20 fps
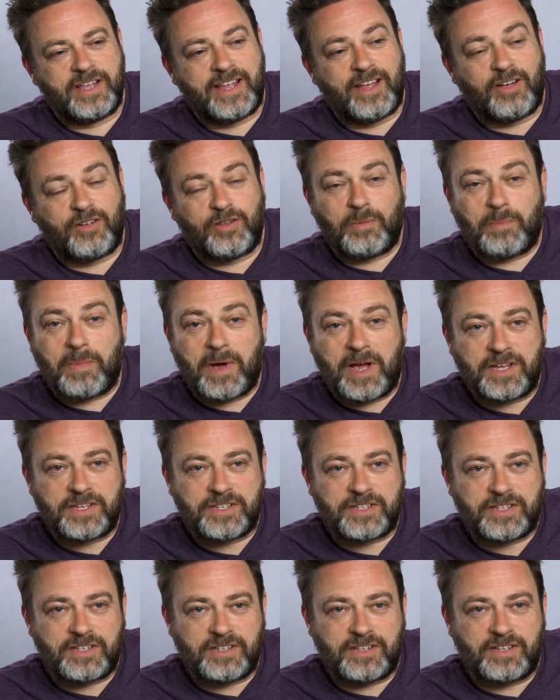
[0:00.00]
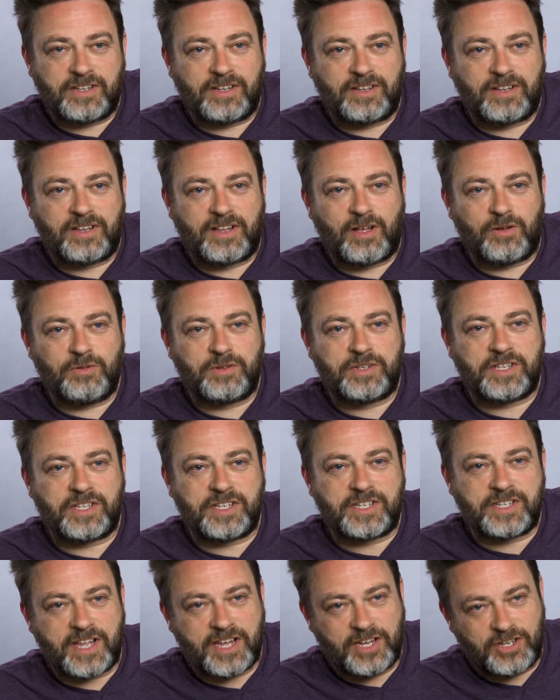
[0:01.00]
get on a bus and go to the
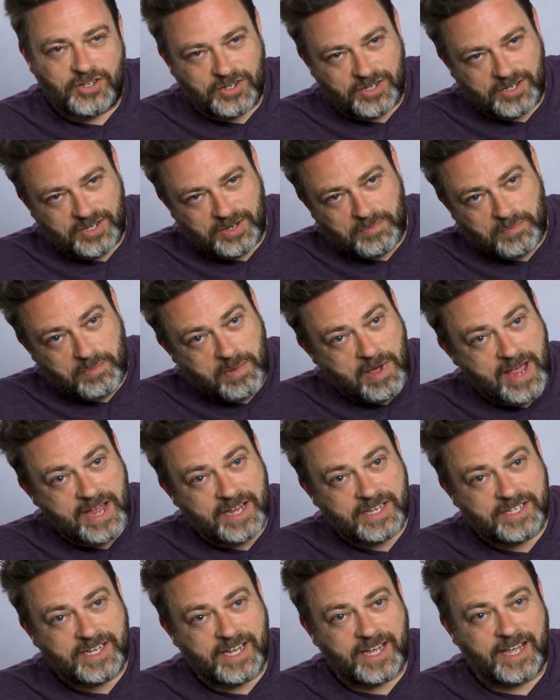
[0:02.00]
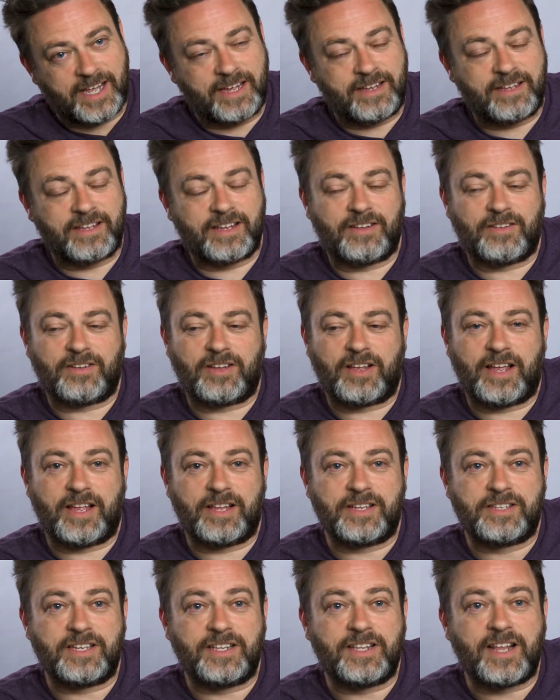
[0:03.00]
station, buy a ticket, and get
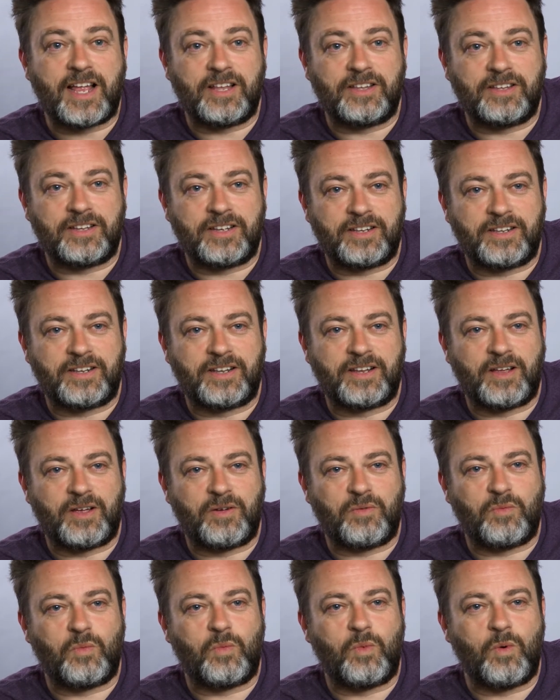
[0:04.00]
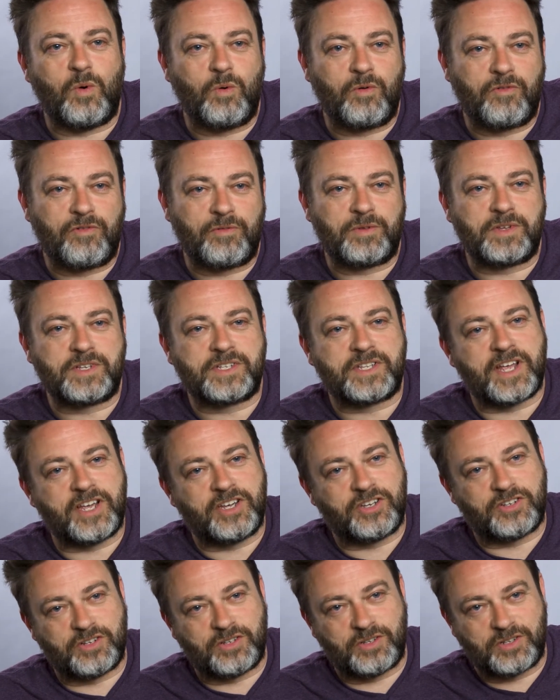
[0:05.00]
into London and walk from the
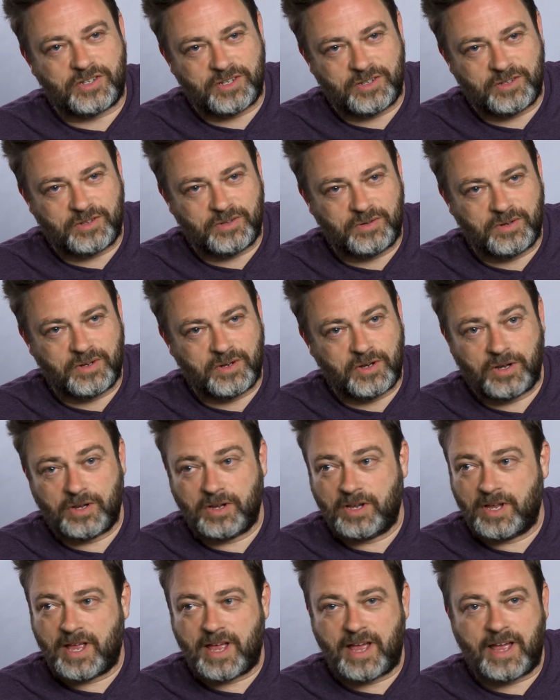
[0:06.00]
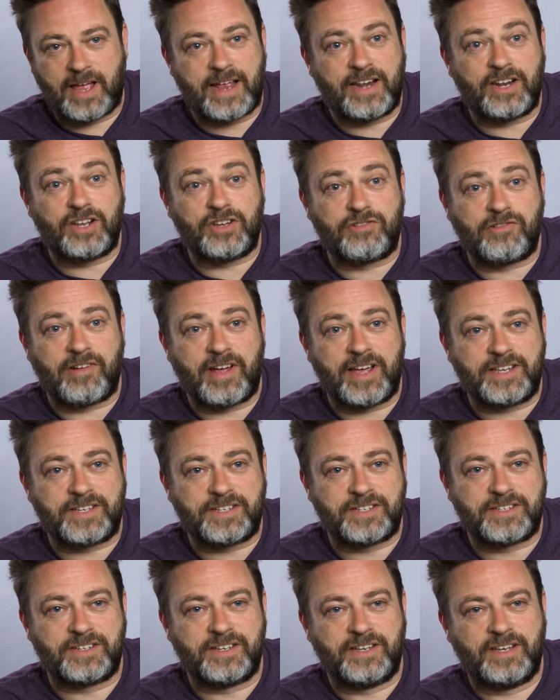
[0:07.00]
station to an
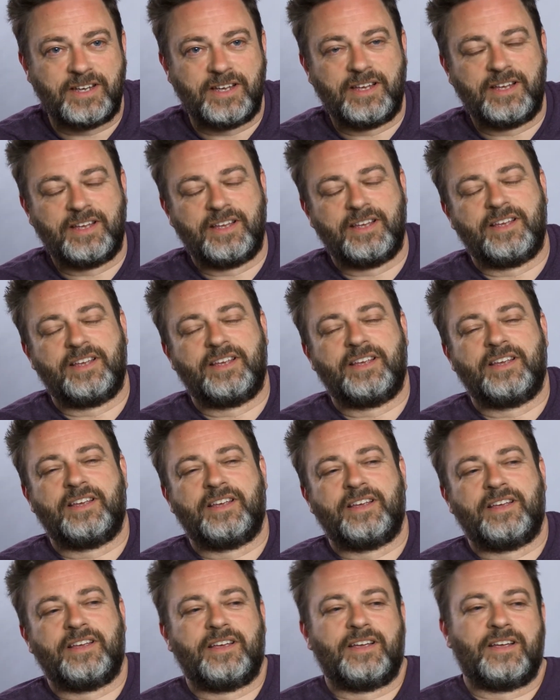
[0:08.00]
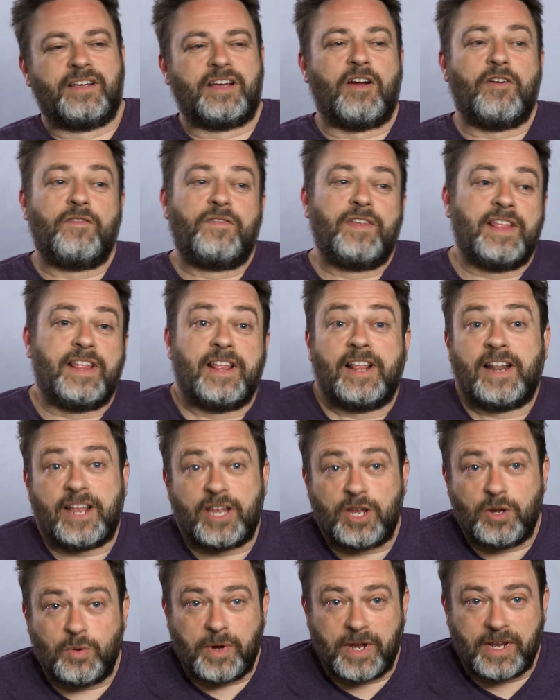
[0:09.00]
address. Hopefully, they
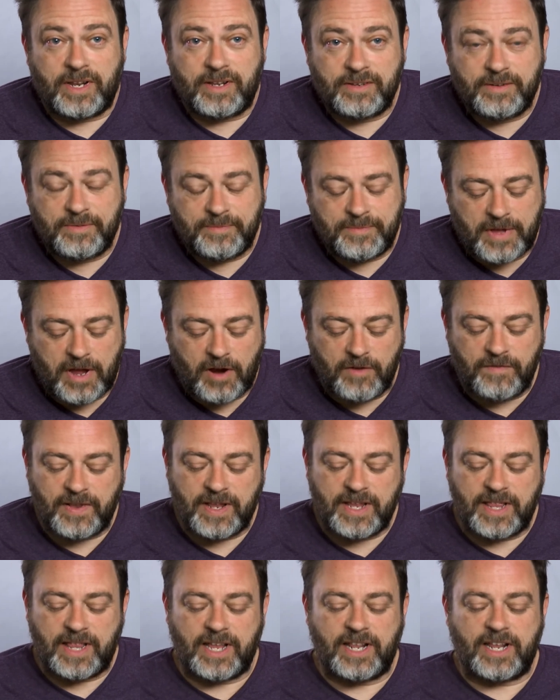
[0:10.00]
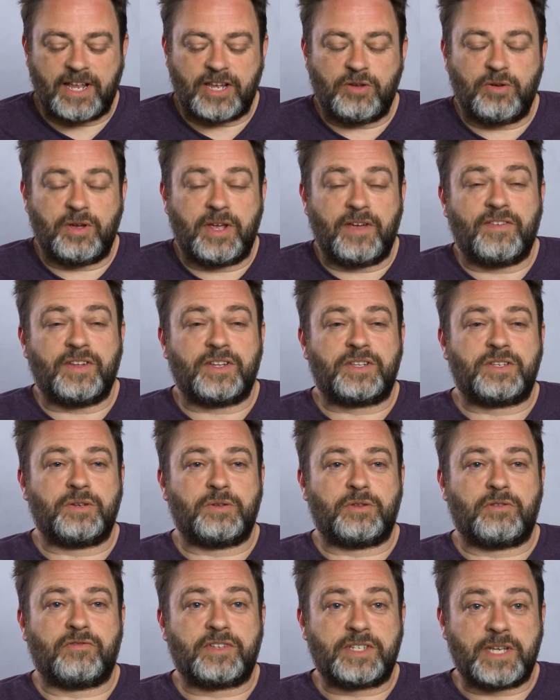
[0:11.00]
let you in. Hopefully, they let you give it
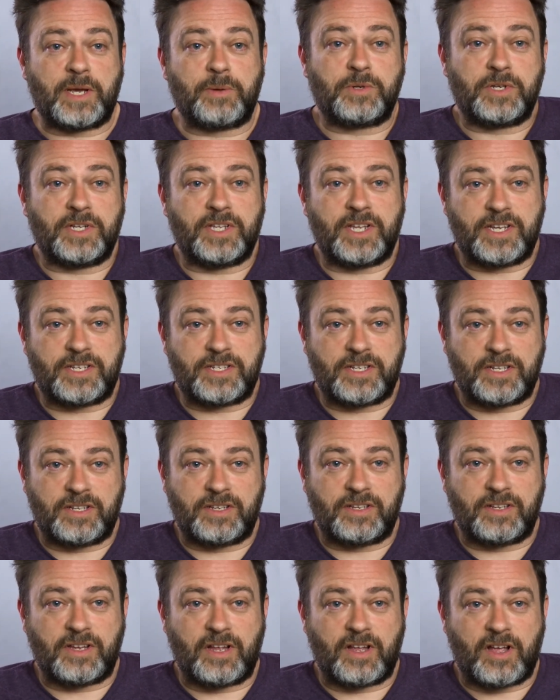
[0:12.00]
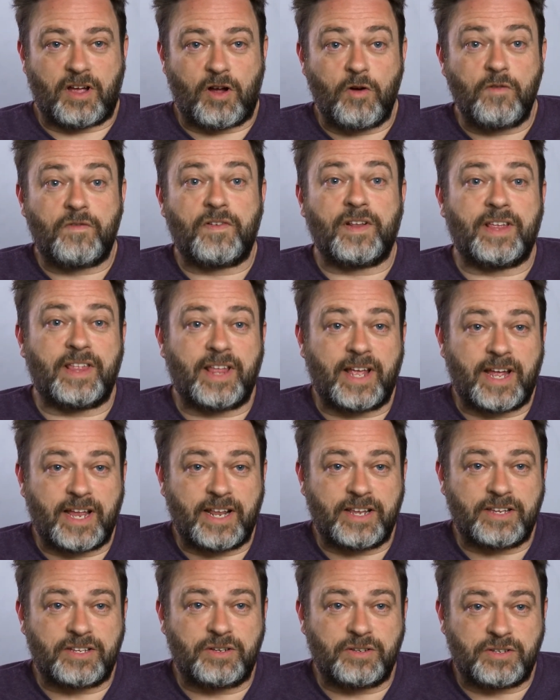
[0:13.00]
to the receptionist, and hopefully, they
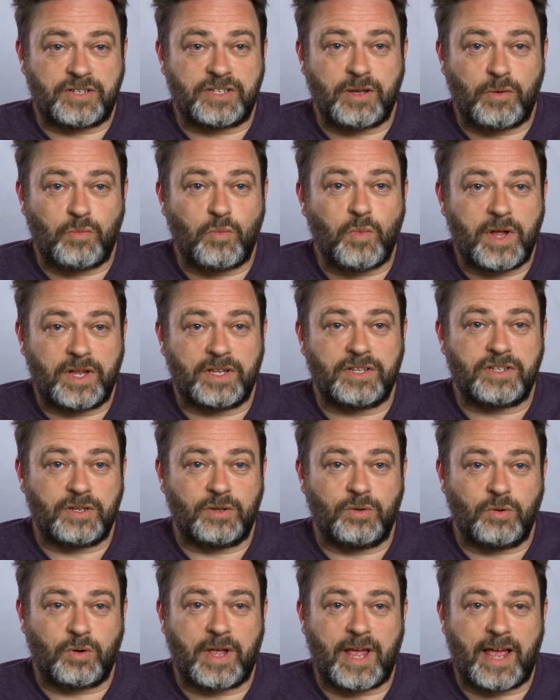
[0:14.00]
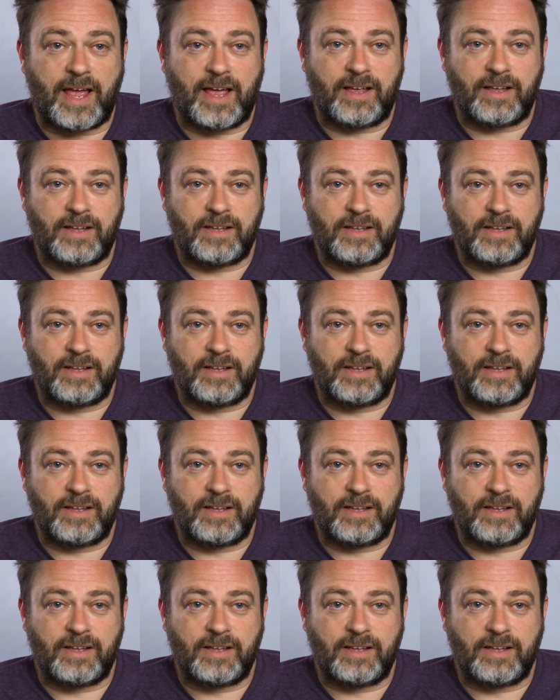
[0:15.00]
get it to someone to look at.